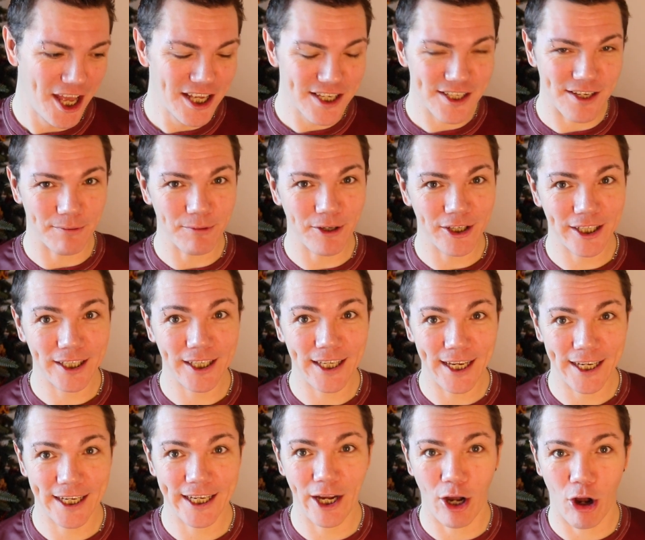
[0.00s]
So I'm going to
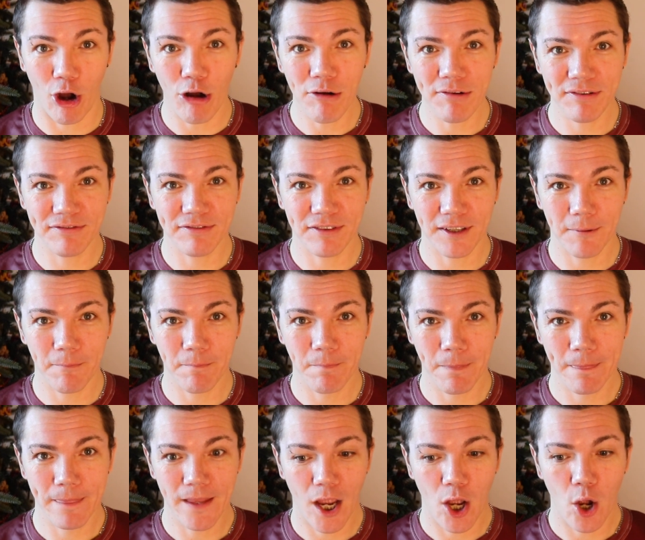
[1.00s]
kick it off
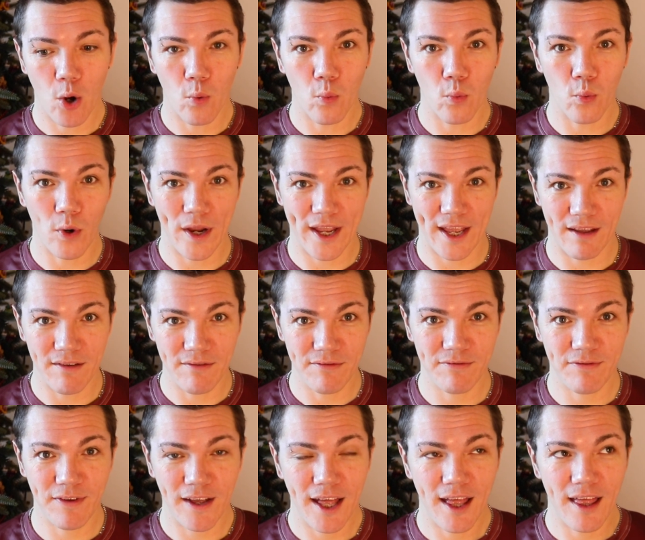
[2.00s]

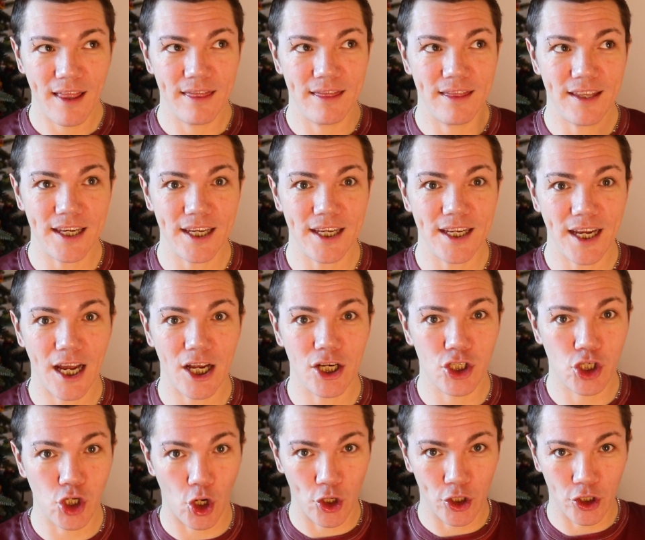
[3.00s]
with the
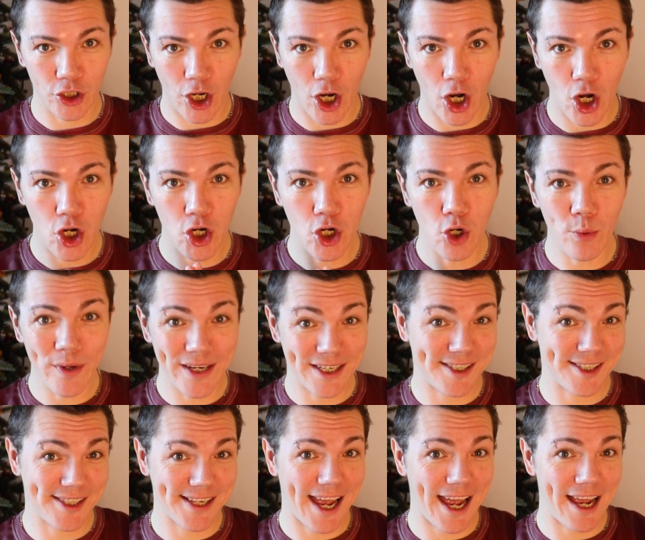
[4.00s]
John
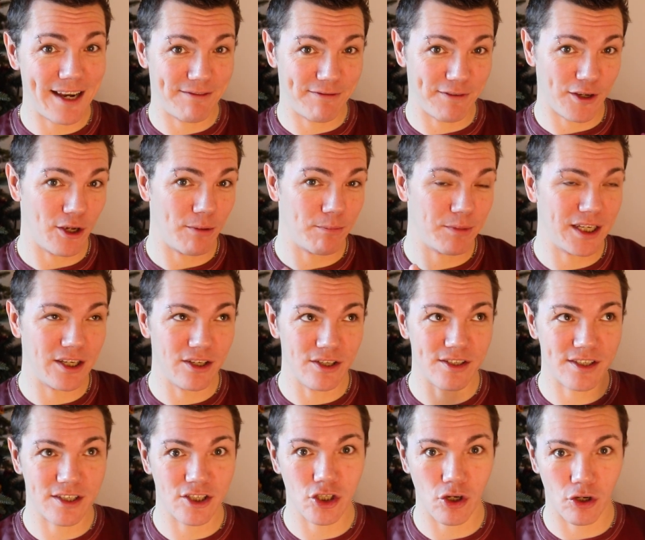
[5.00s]
Lewis advert,
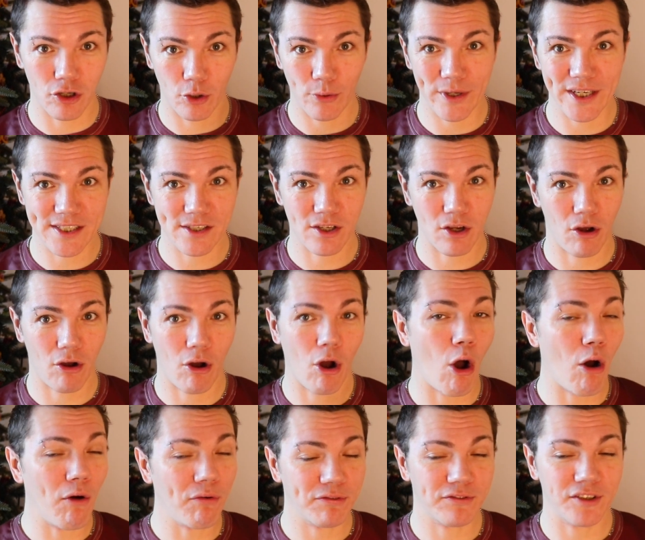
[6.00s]
because John Lewis
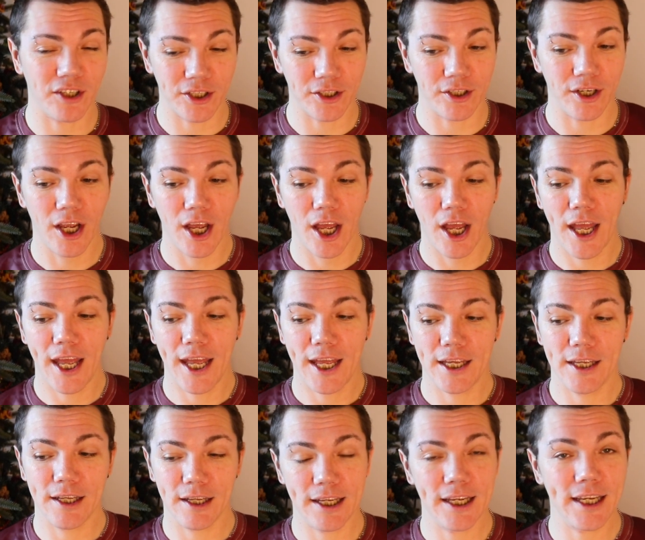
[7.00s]
often
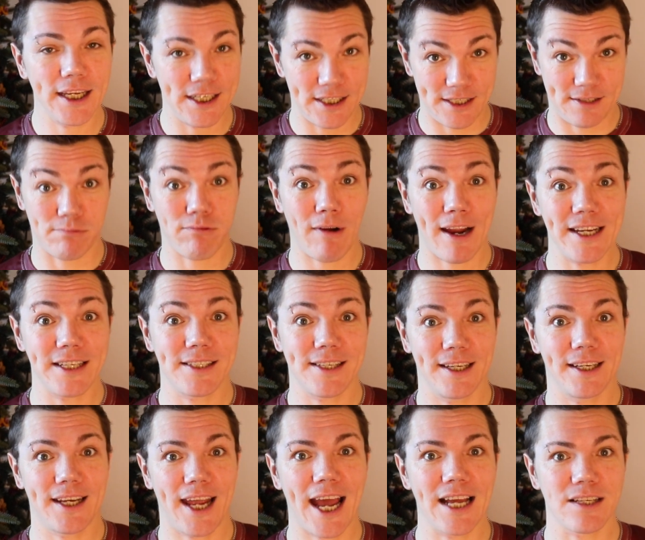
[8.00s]
is
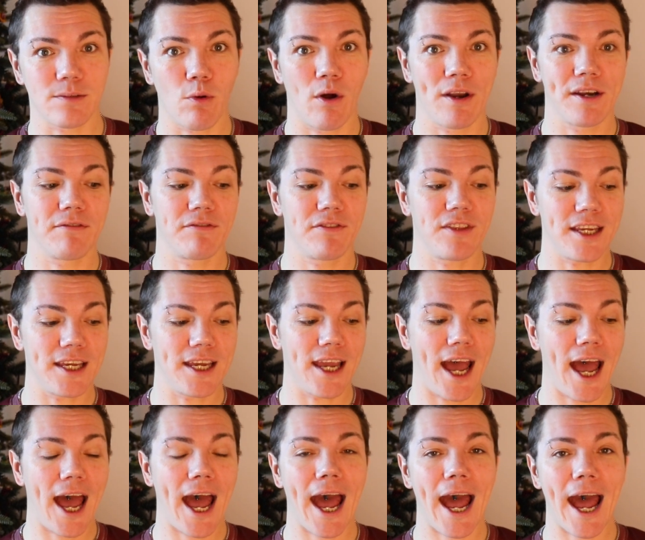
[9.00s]
rated as one of the
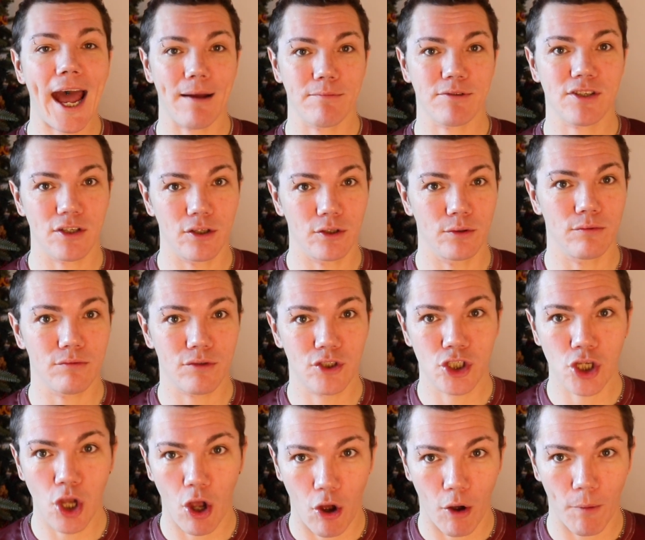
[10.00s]
absolute
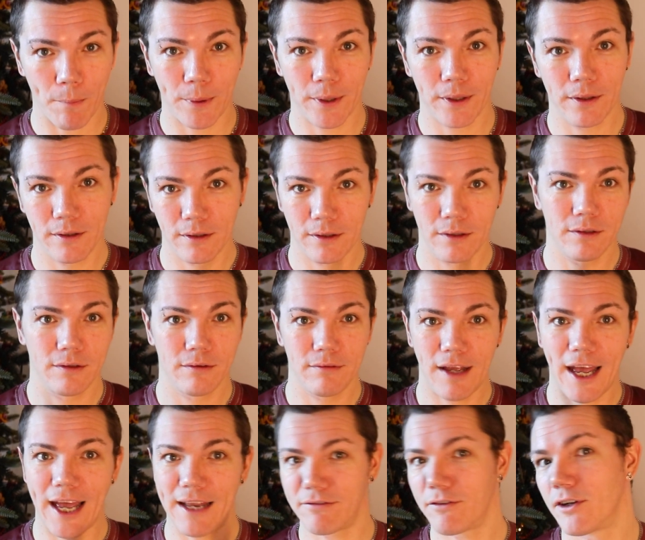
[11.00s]
top
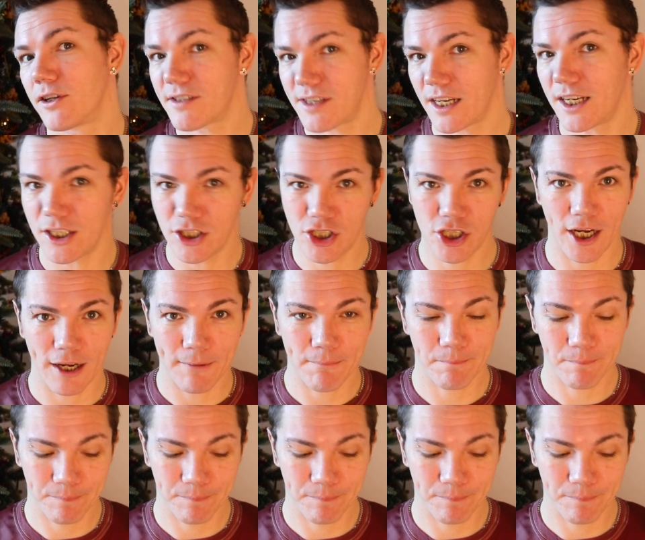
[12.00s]
adverts each year.